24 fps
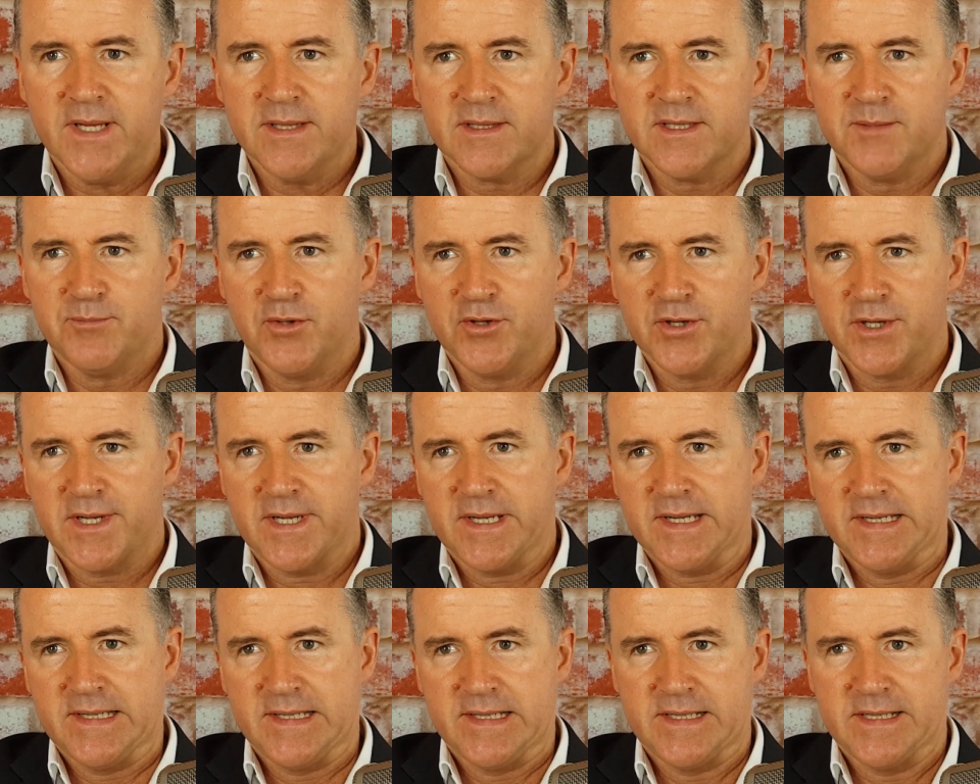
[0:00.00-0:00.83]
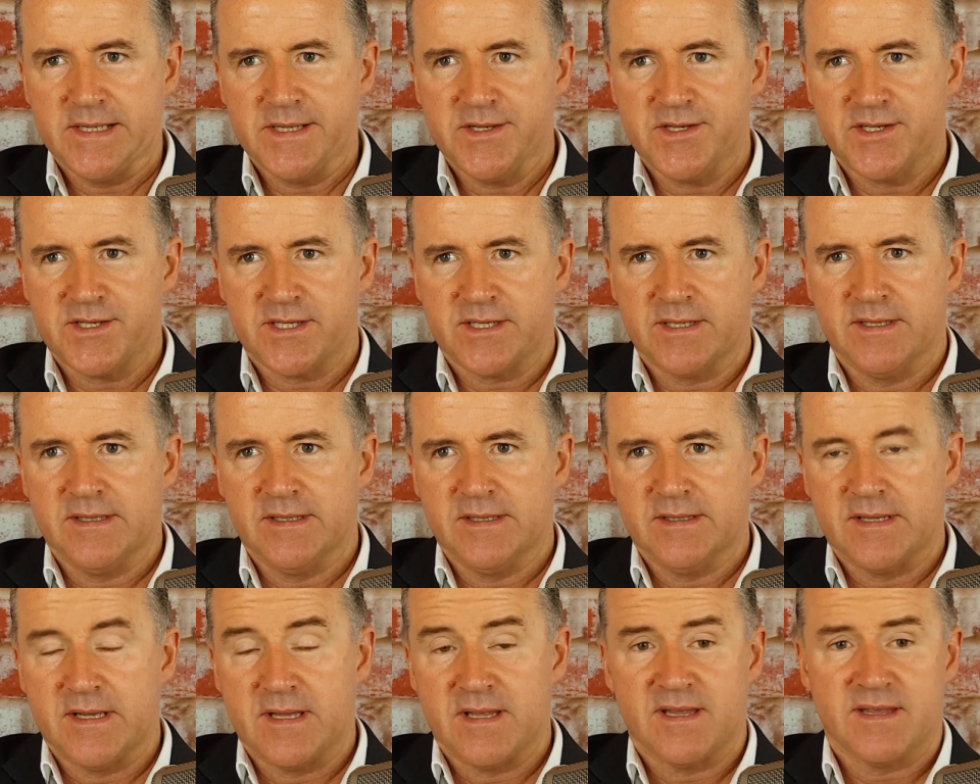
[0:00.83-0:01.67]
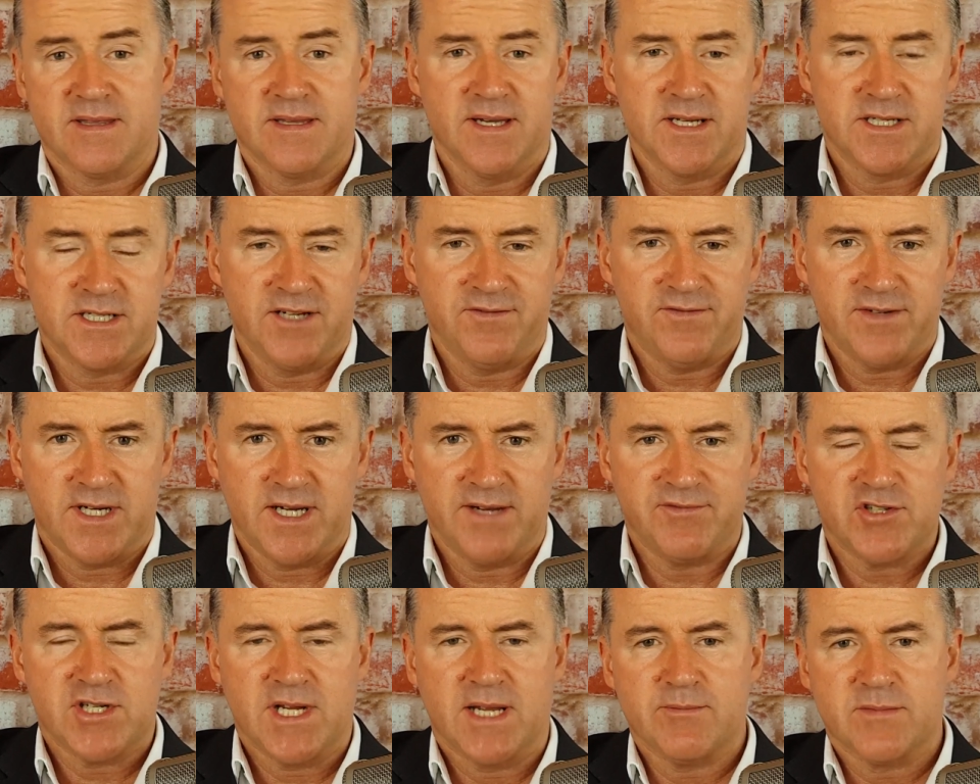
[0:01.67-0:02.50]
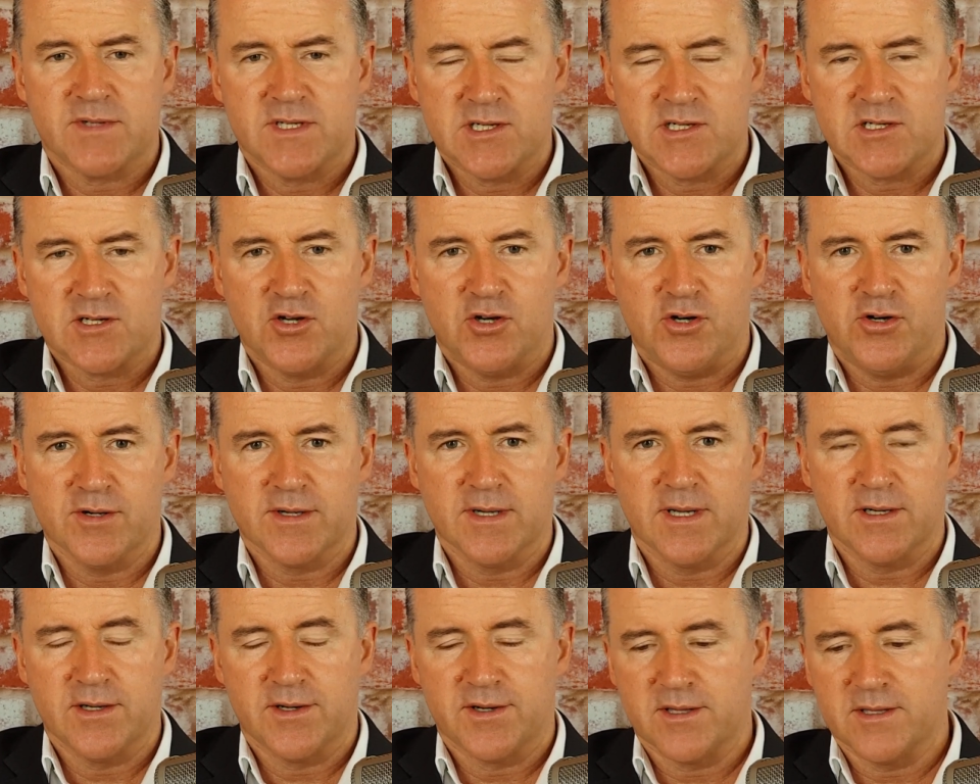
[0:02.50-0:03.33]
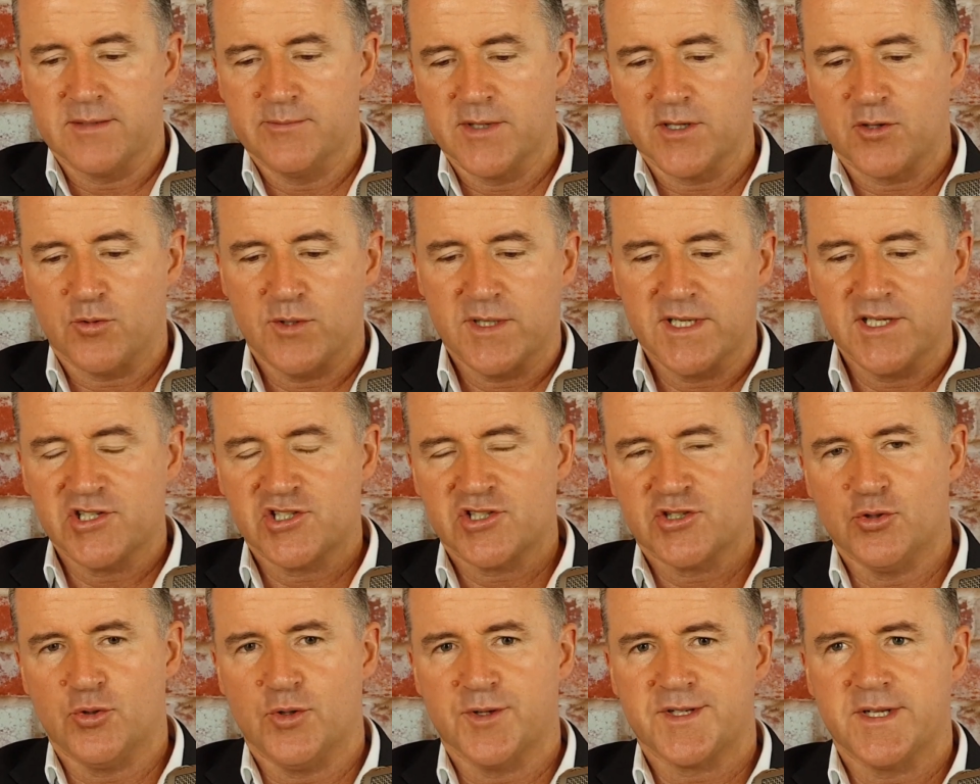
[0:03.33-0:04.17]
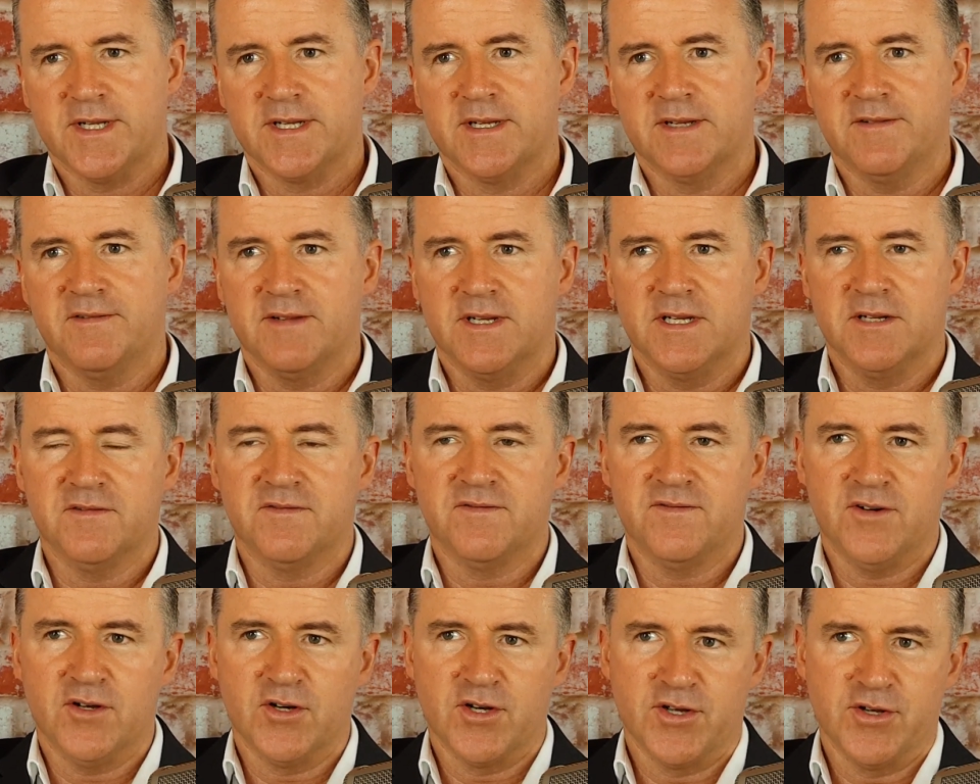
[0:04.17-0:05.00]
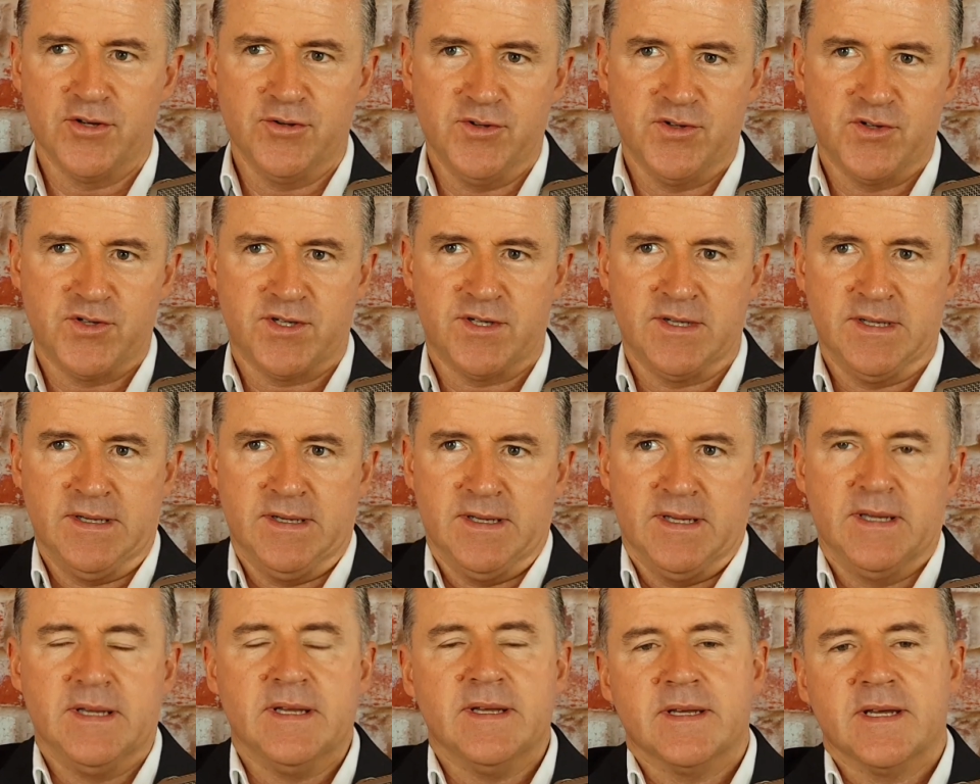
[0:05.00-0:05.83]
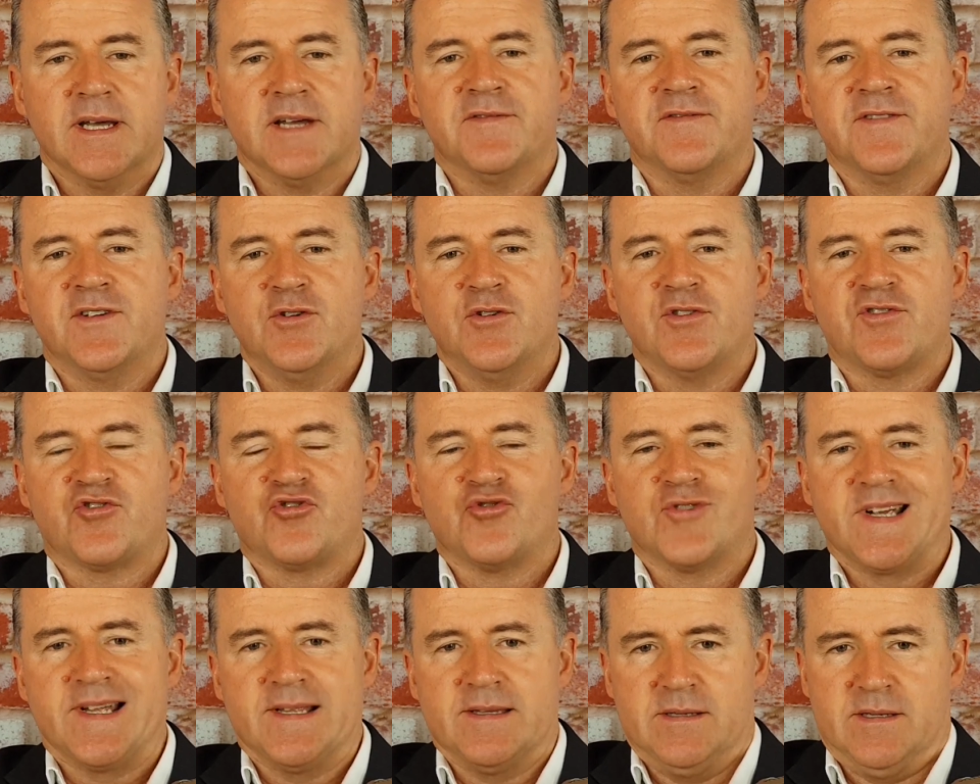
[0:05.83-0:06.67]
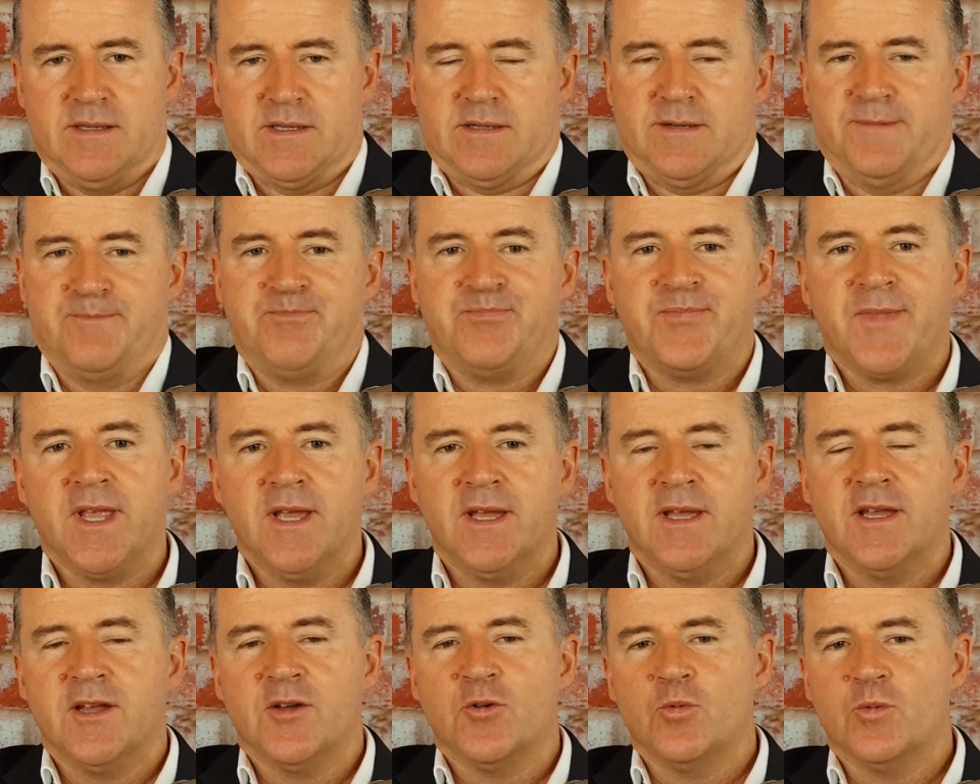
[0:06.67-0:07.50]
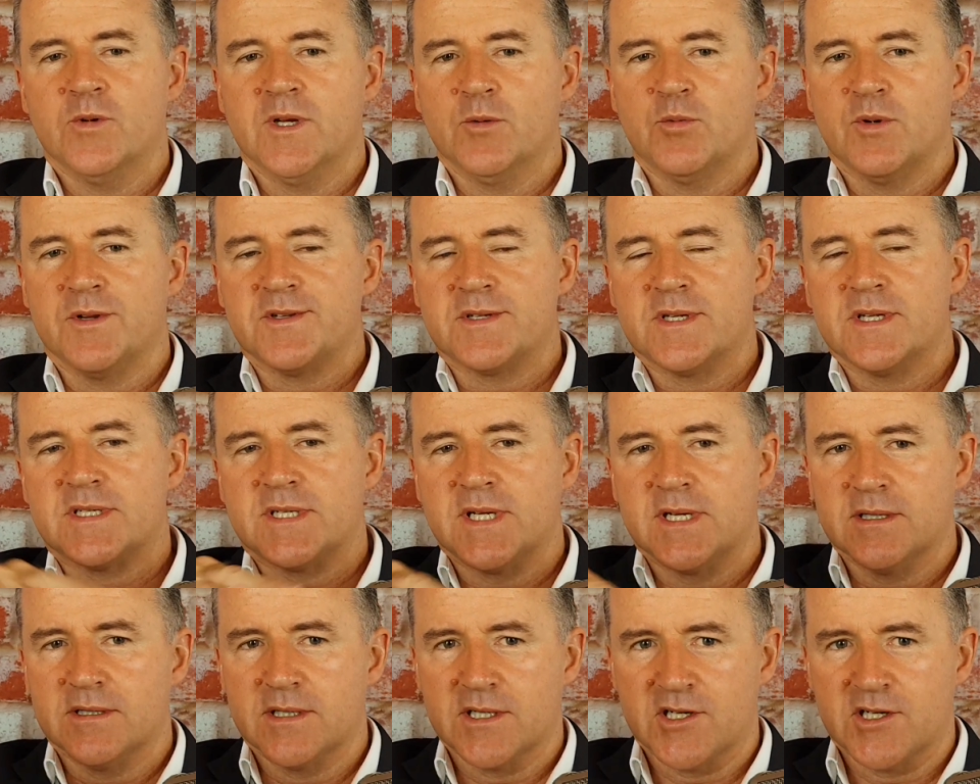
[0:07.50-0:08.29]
The book is 35 chapters long. A lot of them are quite short, and it follows a few threads. We want to tell the